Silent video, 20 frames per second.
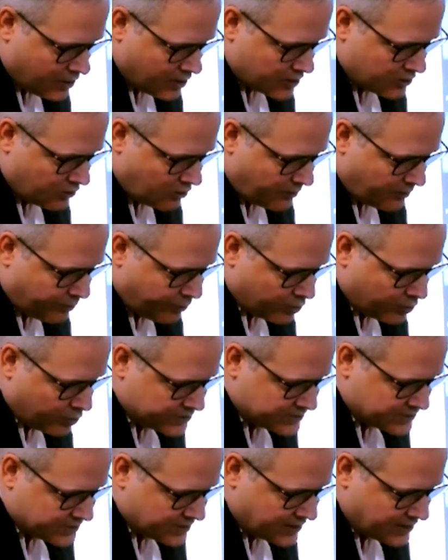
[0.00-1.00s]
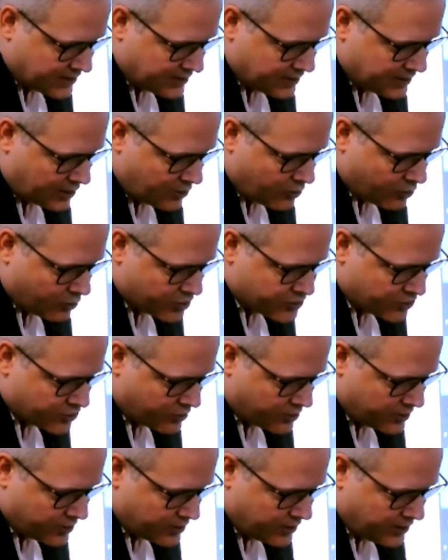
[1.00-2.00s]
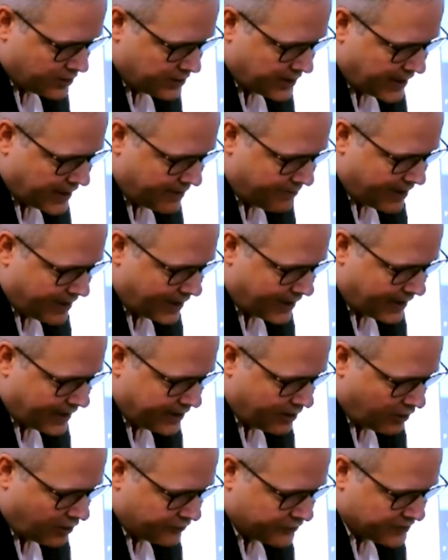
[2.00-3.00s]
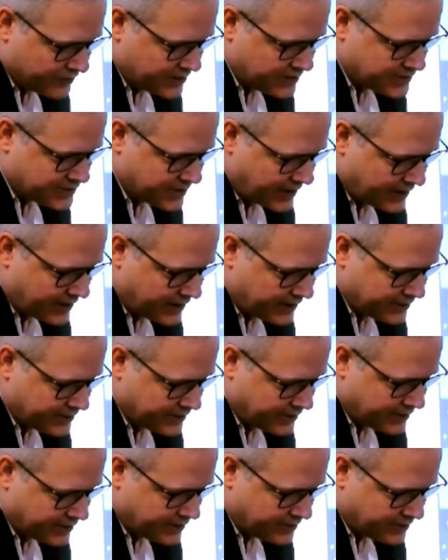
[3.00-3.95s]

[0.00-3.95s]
So I'll put the cursor in the MLA of this LAD.